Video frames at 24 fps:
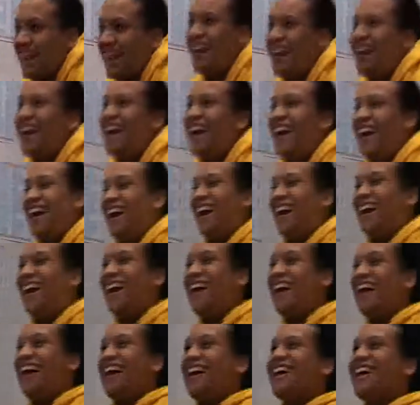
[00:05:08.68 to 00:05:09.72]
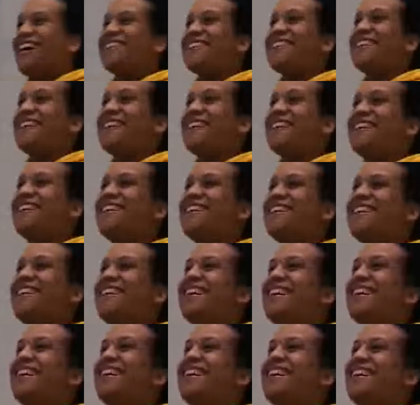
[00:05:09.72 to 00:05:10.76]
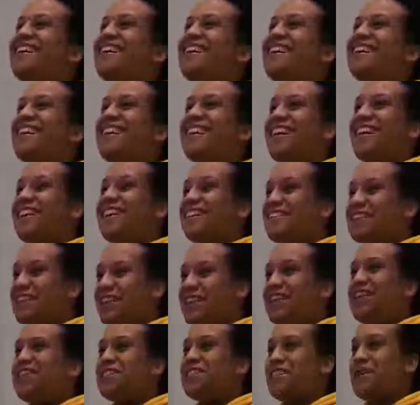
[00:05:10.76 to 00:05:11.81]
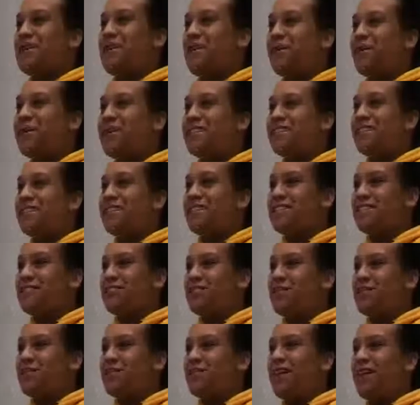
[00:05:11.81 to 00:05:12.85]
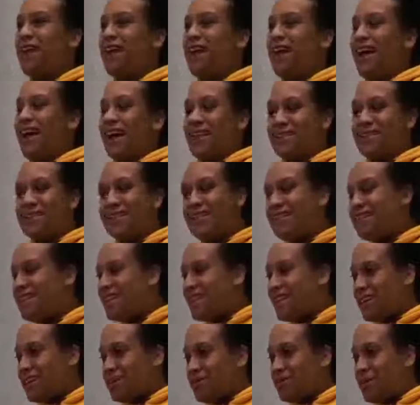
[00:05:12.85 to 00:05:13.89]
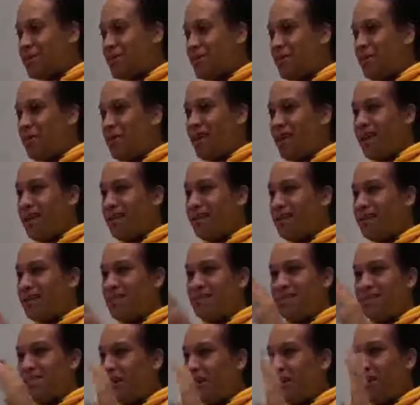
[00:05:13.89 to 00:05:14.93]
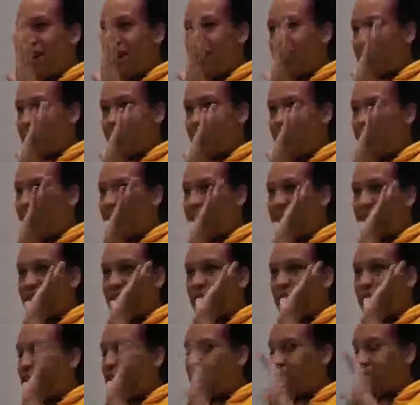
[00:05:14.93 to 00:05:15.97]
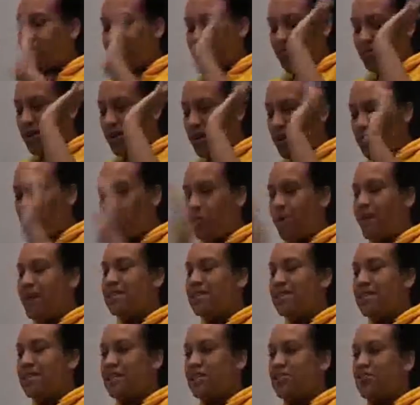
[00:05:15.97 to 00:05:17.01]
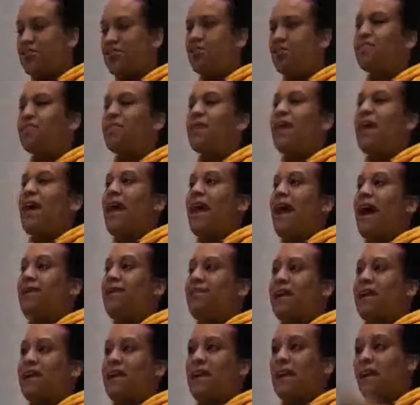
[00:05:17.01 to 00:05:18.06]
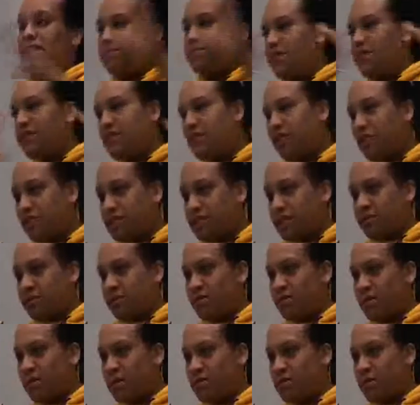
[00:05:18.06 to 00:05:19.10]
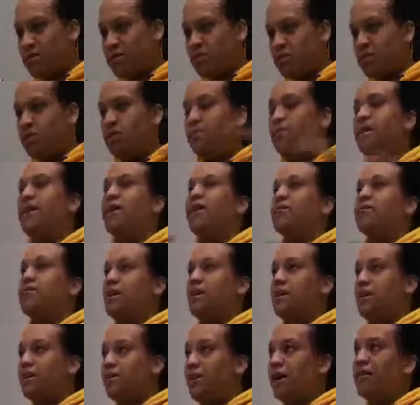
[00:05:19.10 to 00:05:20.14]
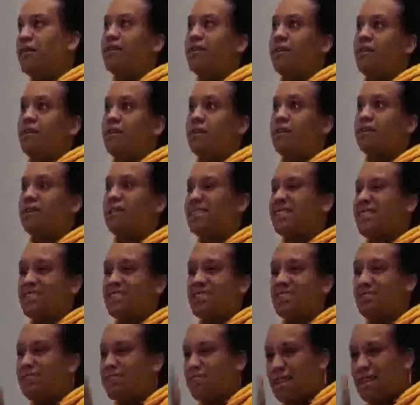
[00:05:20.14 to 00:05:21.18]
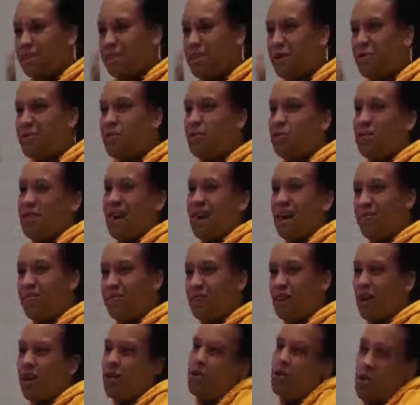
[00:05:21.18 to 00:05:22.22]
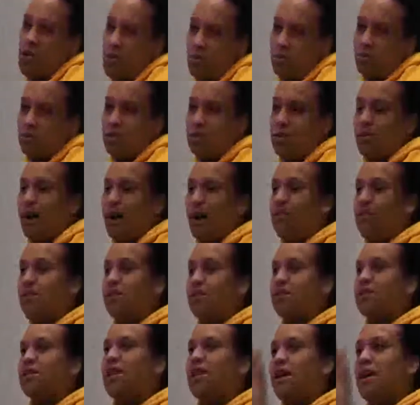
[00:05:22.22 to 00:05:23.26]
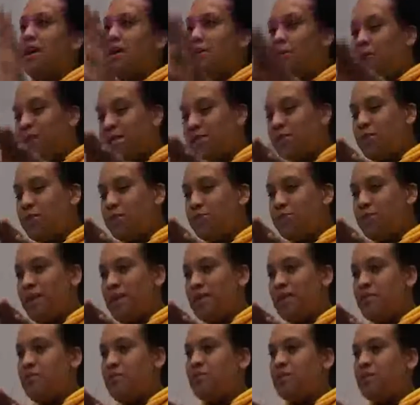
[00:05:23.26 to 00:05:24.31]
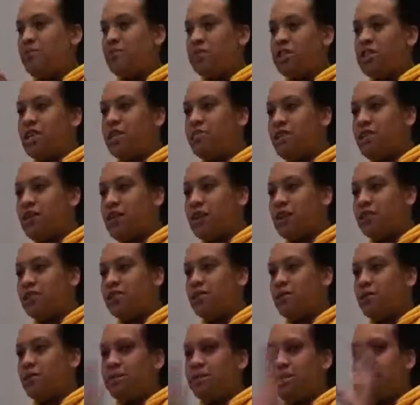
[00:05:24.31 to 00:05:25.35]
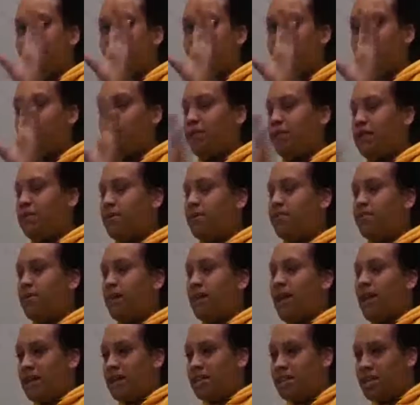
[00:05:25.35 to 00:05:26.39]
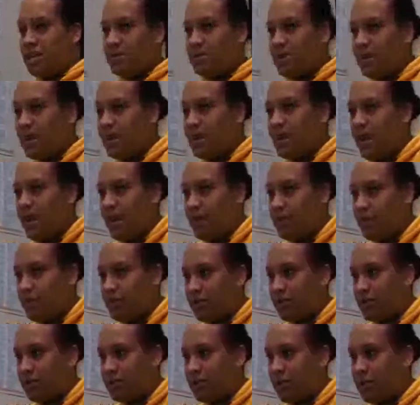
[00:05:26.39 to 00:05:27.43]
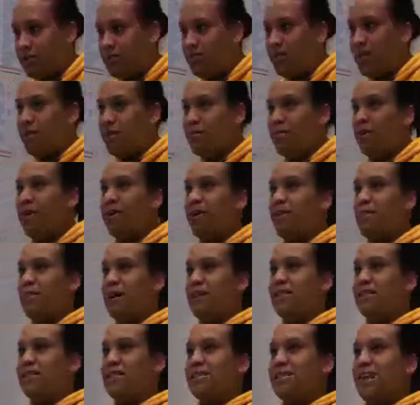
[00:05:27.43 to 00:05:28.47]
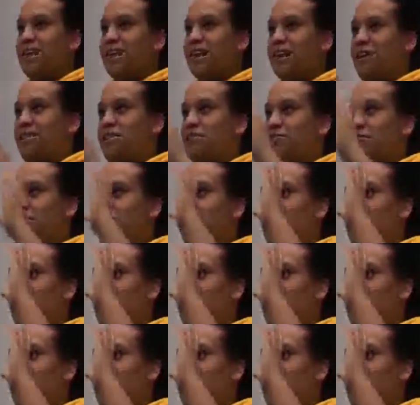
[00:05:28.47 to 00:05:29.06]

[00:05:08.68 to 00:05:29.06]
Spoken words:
And I was like, ah. So I went into this room. I'd seen the girls before me. I was like, do you know what? Whatever. Went into this room and they explained the concept of the commercial to me and I was like, all right, fair enough. They said, just experiment with it, have a go, we'll see what happens. Went to press play on the music, but Jamie King stood up, he said, hang on a minute. And Jamie King came over to me. Bearing in mind, this is like a huge